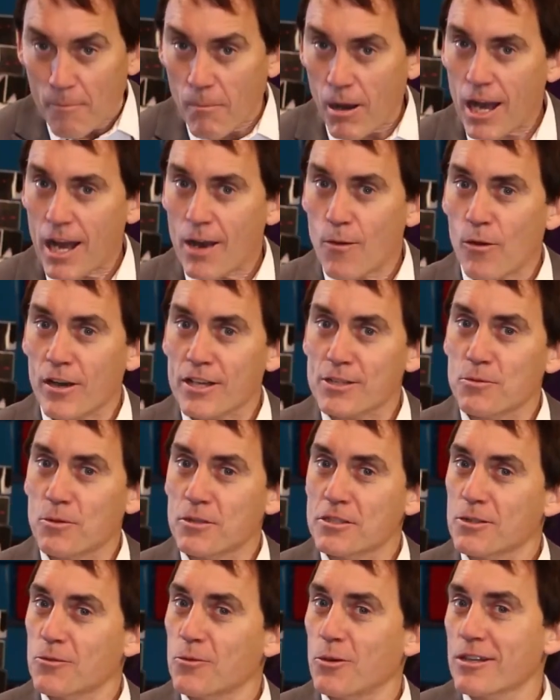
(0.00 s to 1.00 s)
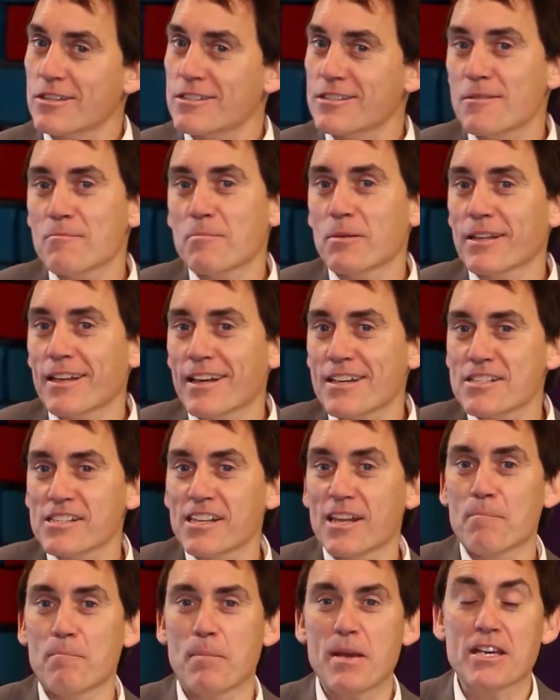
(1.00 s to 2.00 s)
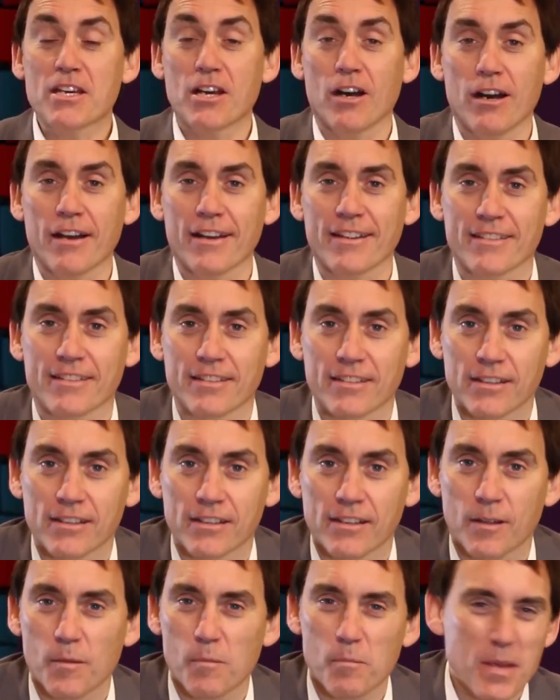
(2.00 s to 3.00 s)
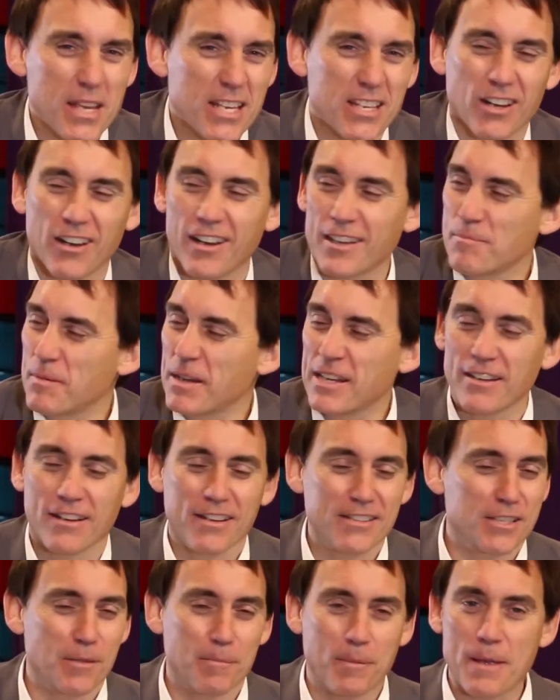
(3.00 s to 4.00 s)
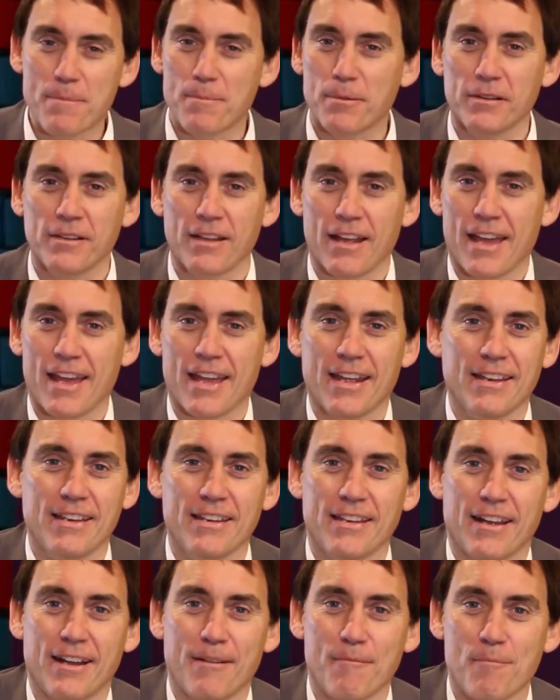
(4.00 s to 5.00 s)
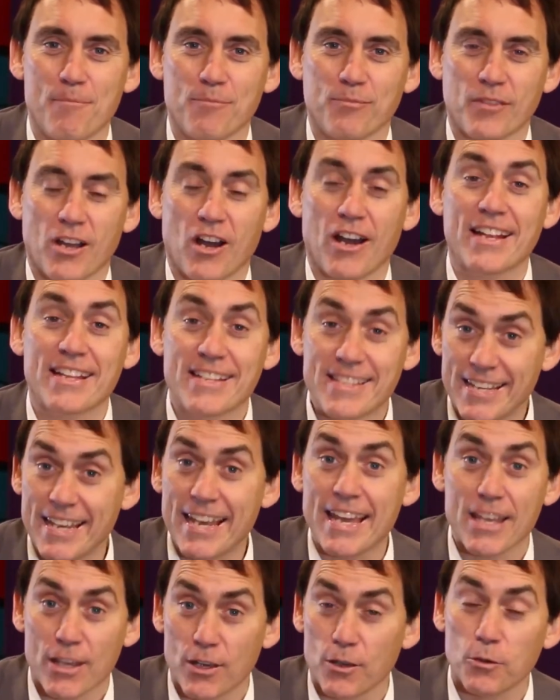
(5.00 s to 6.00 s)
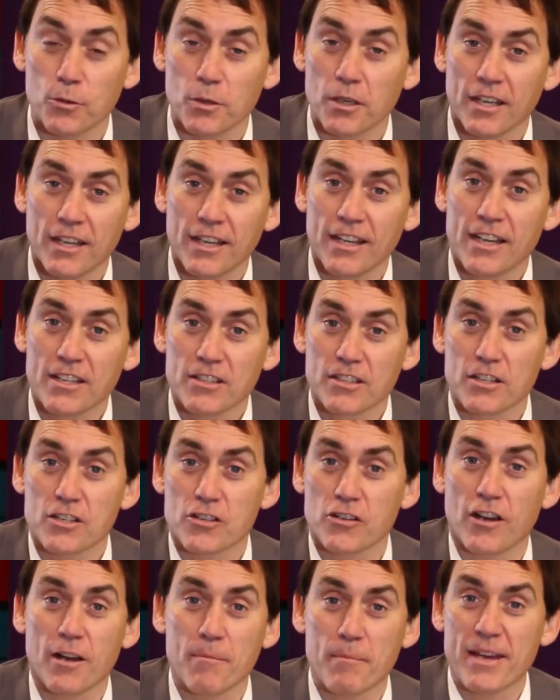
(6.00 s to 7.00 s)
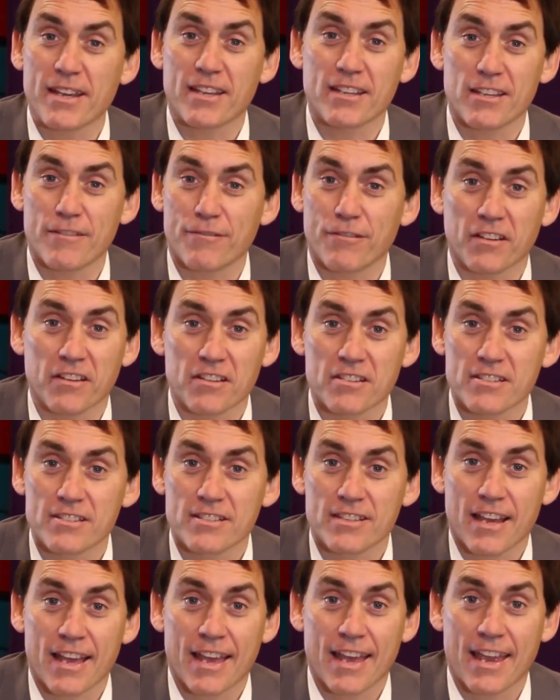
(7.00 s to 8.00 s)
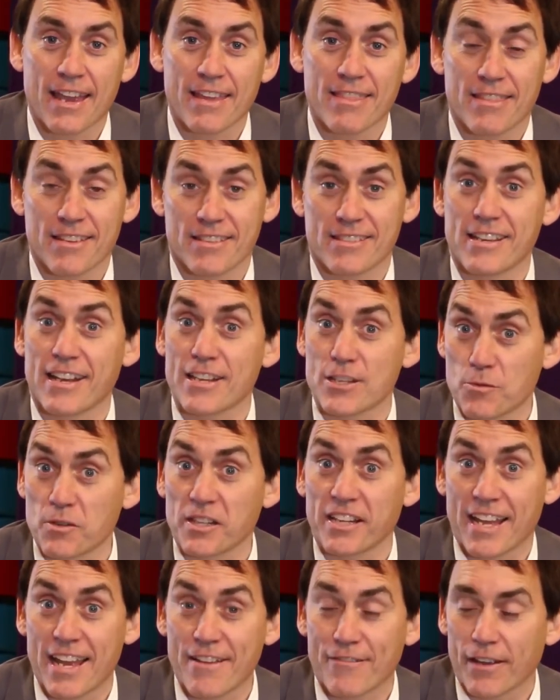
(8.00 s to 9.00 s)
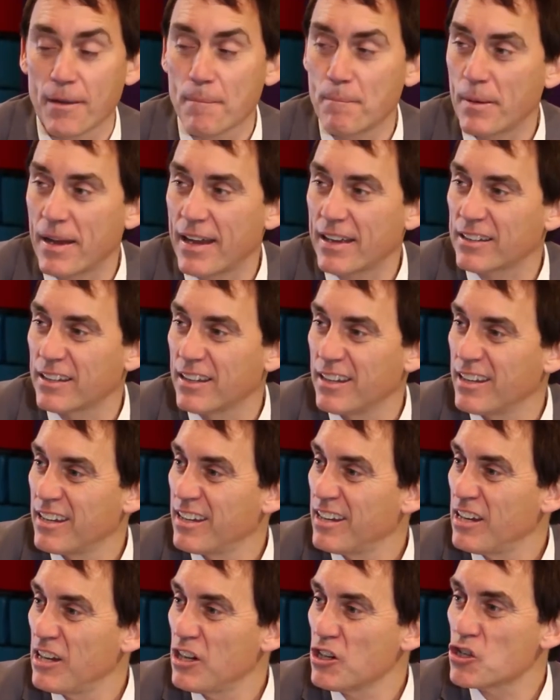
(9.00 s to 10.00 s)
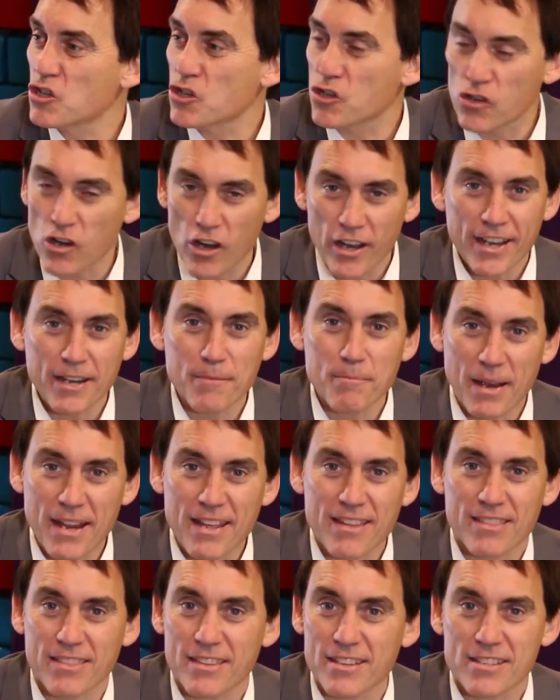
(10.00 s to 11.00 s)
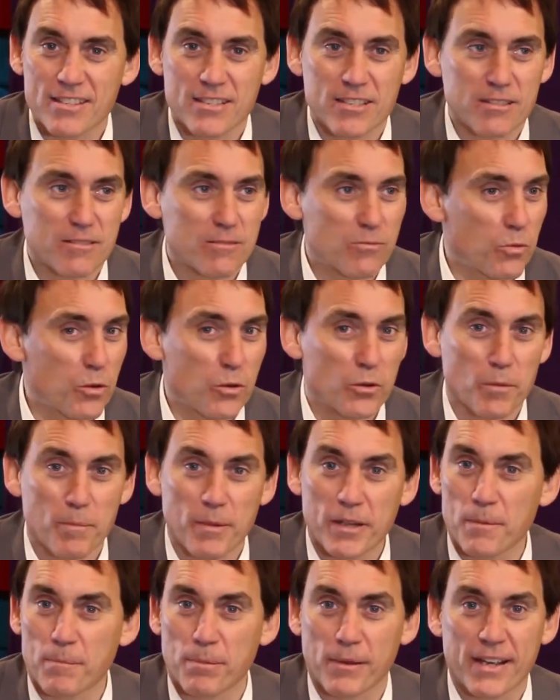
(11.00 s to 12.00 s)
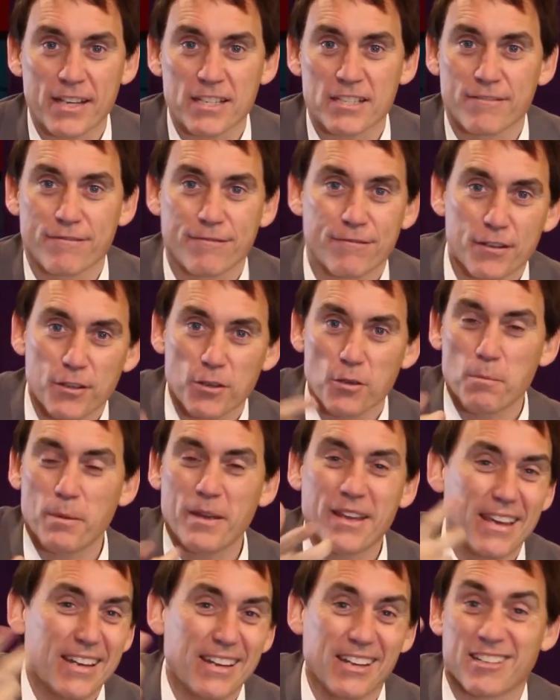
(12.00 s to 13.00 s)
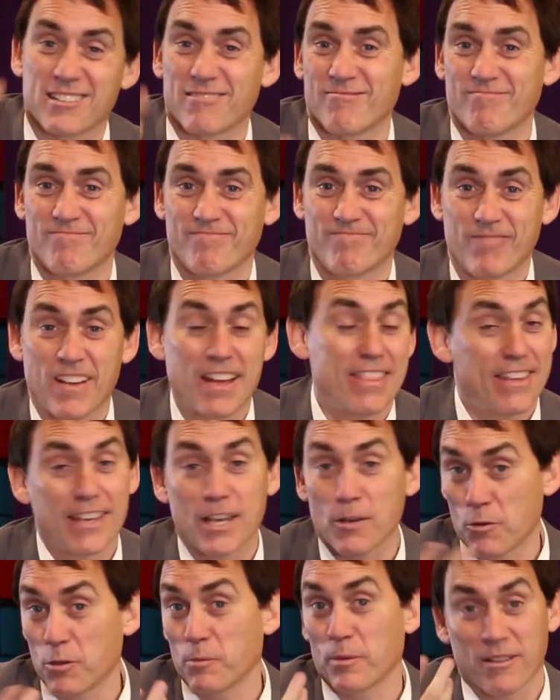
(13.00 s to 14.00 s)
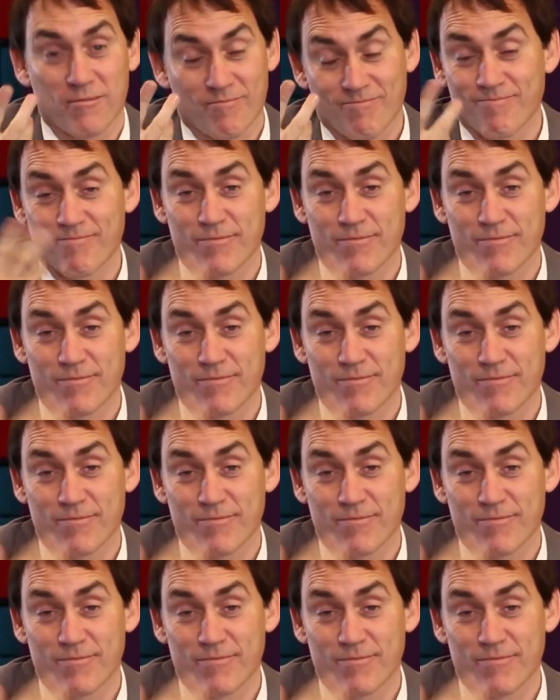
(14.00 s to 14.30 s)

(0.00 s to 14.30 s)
My wise words are quite simple, actually. Be kind. Be kind, be nice to people, and I dare you to try and make a difference. And this sounds really heavy, but try and make this world a better place for you being in it. I think it will be.